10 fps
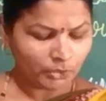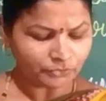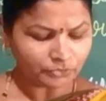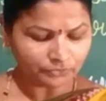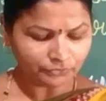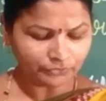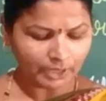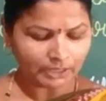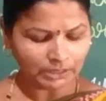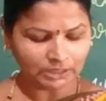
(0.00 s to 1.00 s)
Wave the
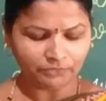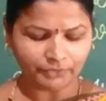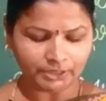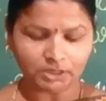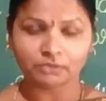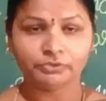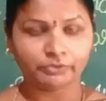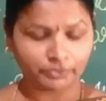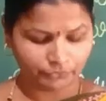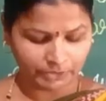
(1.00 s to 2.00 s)
fan in front
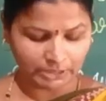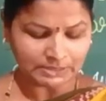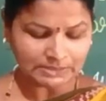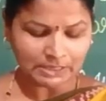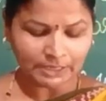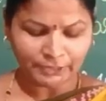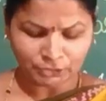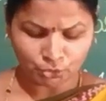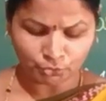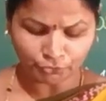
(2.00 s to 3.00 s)
of your face.
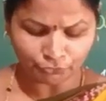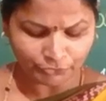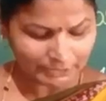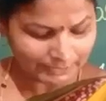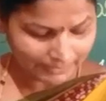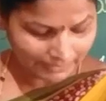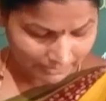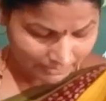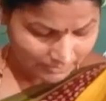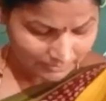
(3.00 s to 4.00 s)
Do you feel the
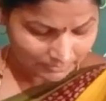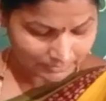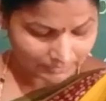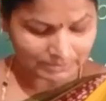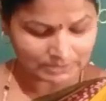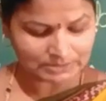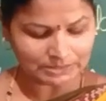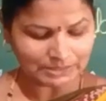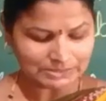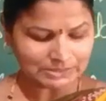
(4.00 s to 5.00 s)
air? This
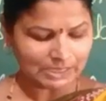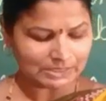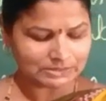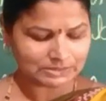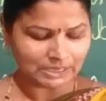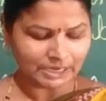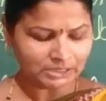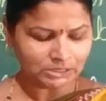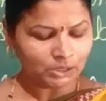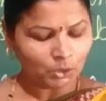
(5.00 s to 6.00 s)
tells us
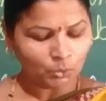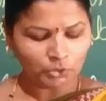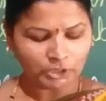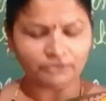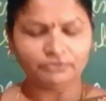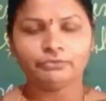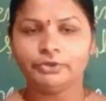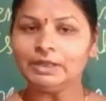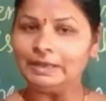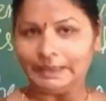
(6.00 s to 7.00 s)
that we
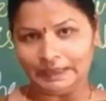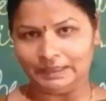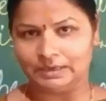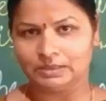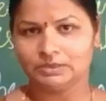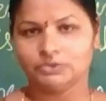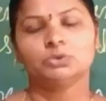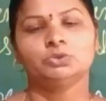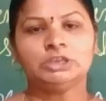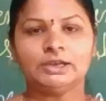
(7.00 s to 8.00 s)
can feel air.
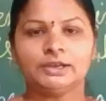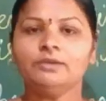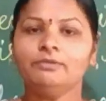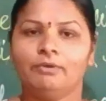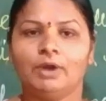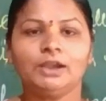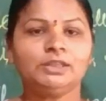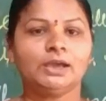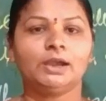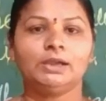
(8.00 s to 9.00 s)
So children,
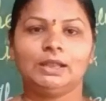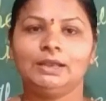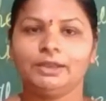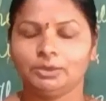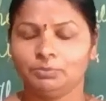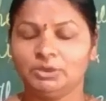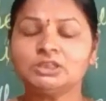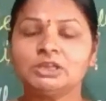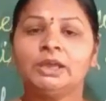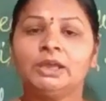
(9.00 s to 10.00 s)
what they are telling, it
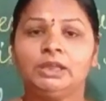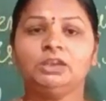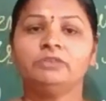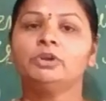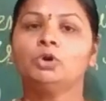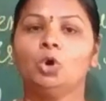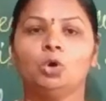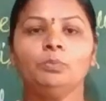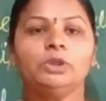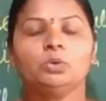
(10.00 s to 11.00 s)
means in your
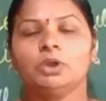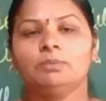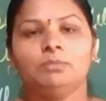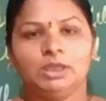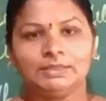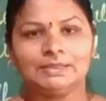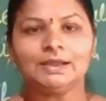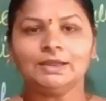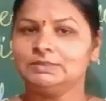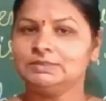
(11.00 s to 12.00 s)
home you can make
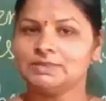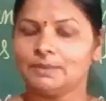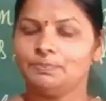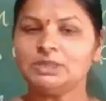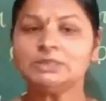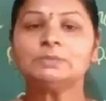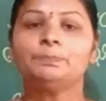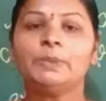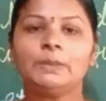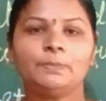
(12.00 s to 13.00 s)
the Japanese
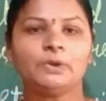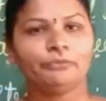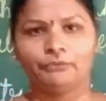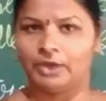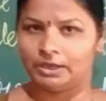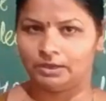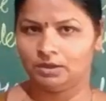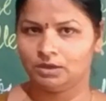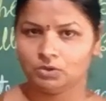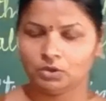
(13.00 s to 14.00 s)
paper
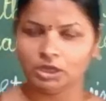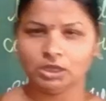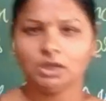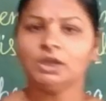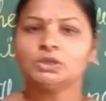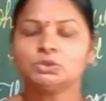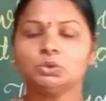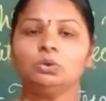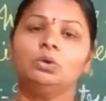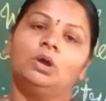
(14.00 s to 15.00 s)
fan, okay.
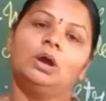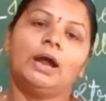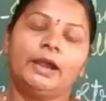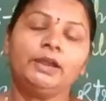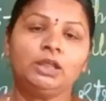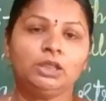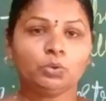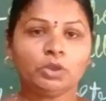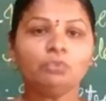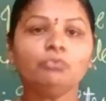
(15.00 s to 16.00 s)
So
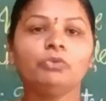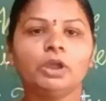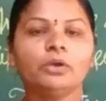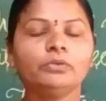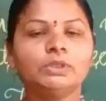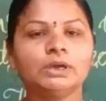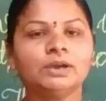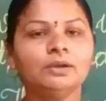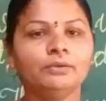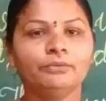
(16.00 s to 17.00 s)
and you can wave
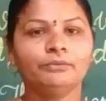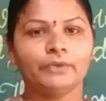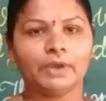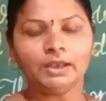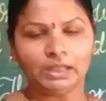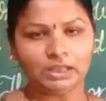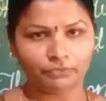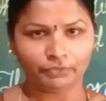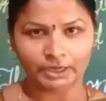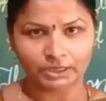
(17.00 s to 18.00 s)
the fan
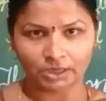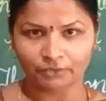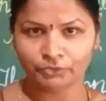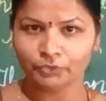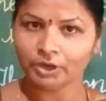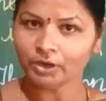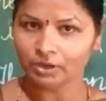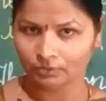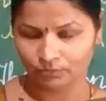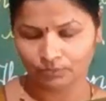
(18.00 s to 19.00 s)
in front of your
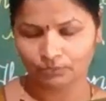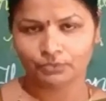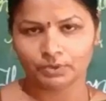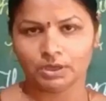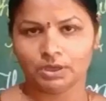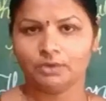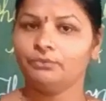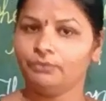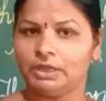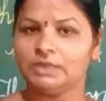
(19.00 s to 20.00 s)

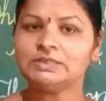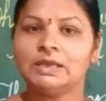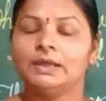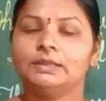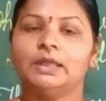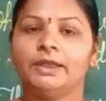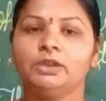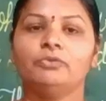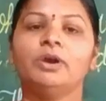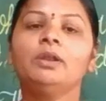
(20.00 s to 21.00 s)
face,
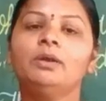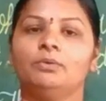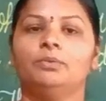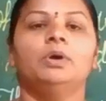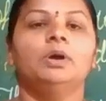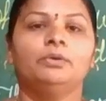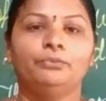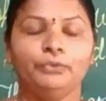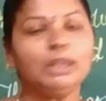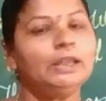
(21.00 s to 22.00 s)
then you are
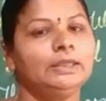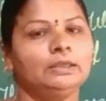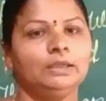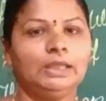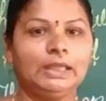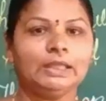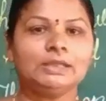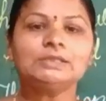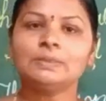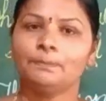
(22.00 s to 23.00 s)
feeling
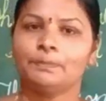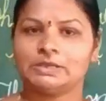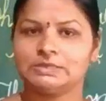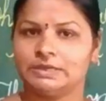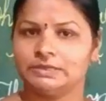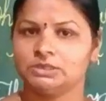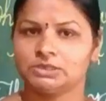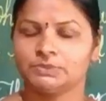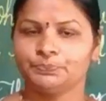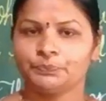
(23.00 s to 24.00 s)
air is
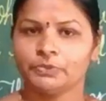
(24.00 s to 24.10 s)
present,